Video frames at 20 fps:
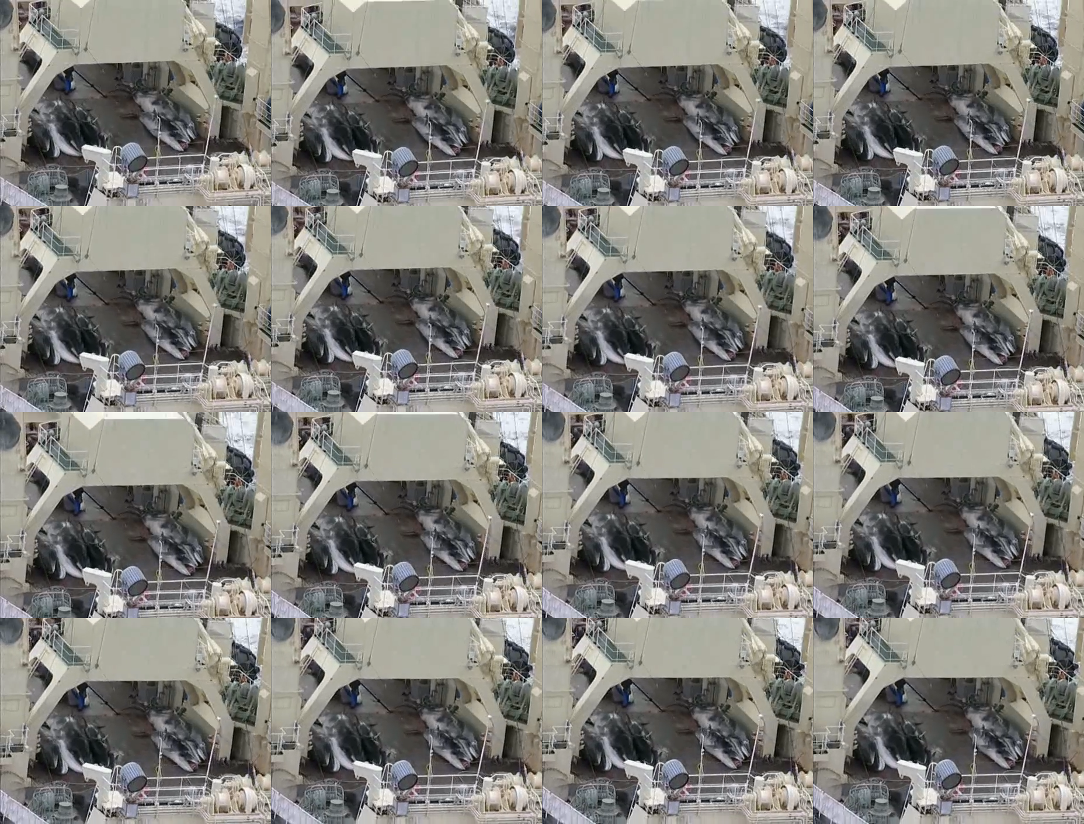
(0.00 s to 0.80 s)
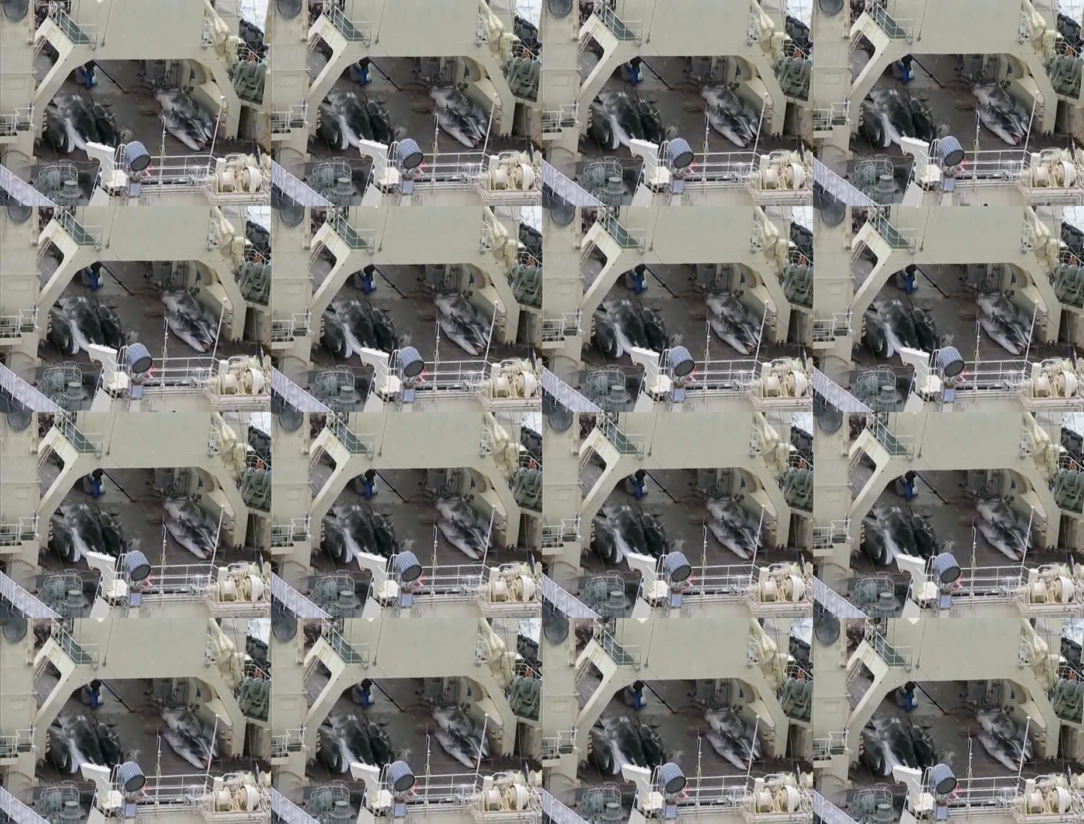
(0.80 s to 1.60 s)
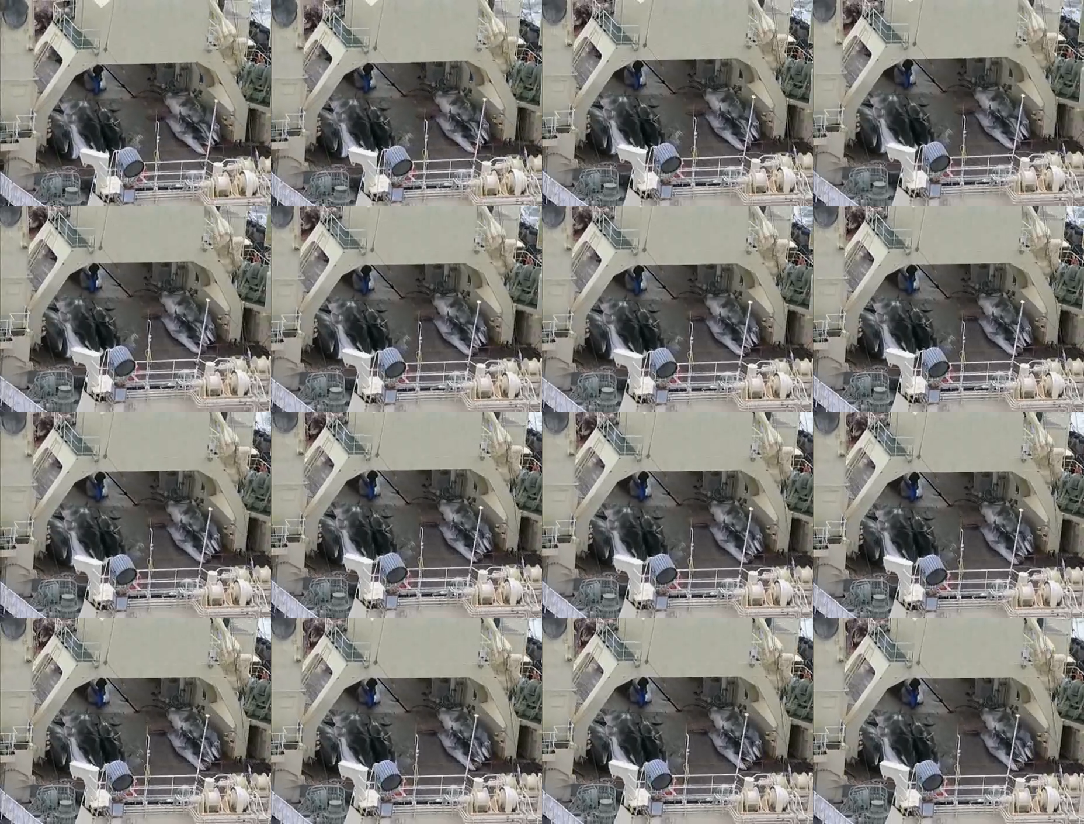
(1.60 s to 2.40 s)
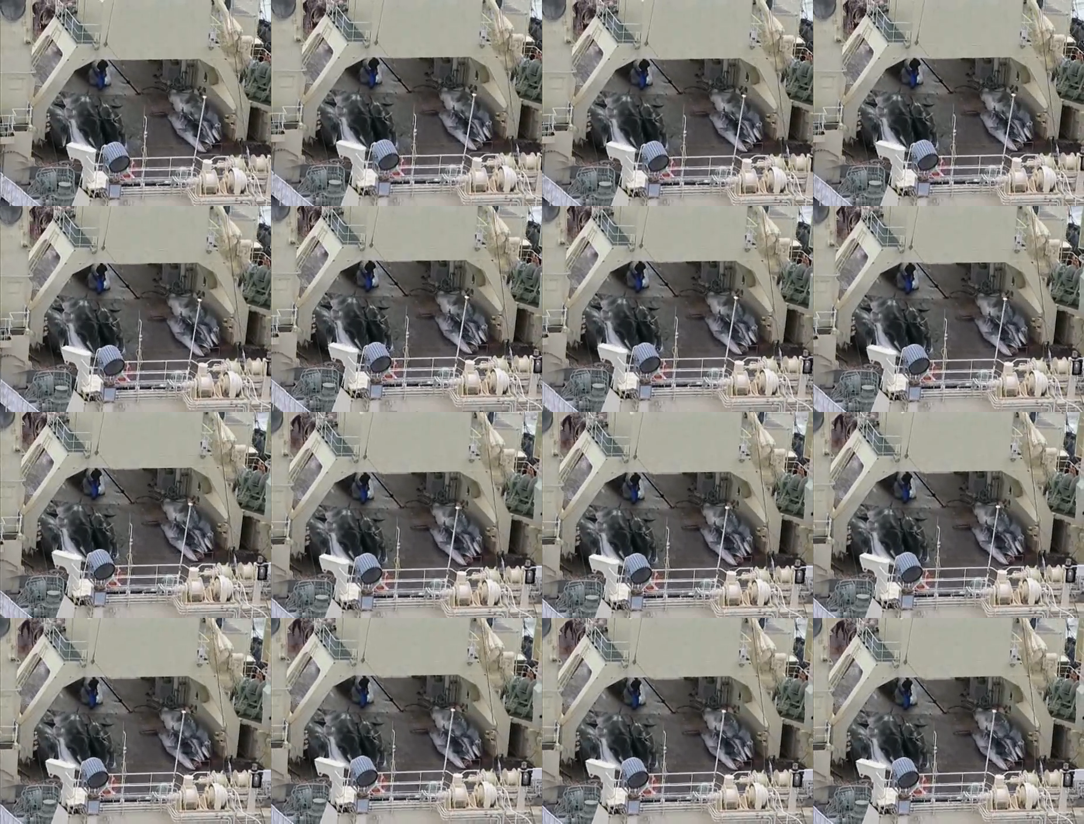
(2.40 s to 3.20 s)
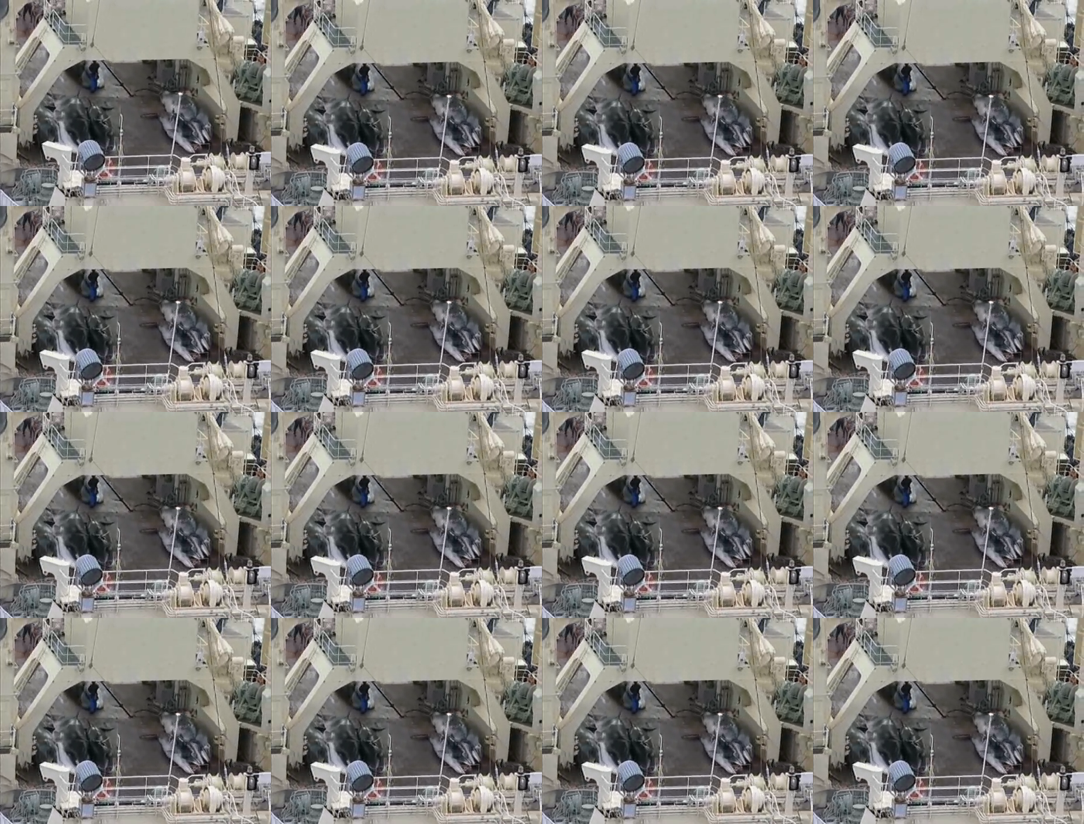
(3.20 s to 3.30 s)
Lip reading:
(no speaker visible)